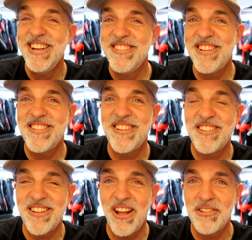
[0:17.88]
since the
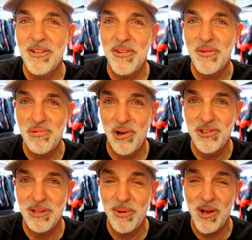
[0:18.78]
start of this
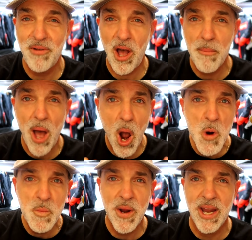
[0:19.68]
project, but i I'm
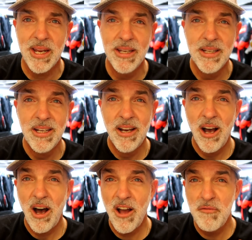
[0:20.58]
hoping
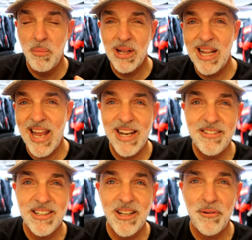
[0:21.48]
I've
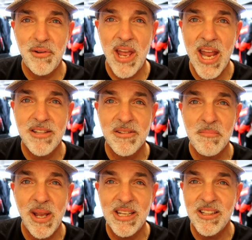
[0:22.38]
planned enough ahead to
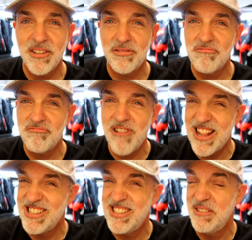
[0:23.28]
make this
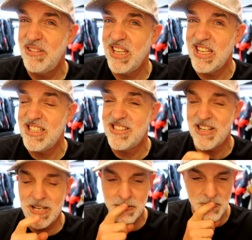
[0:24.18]
relatively
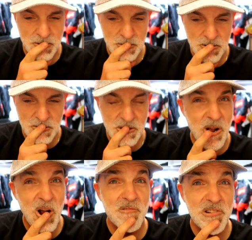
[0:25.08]
easy.
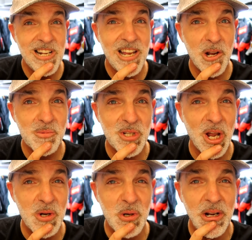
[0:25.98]
I really hope so.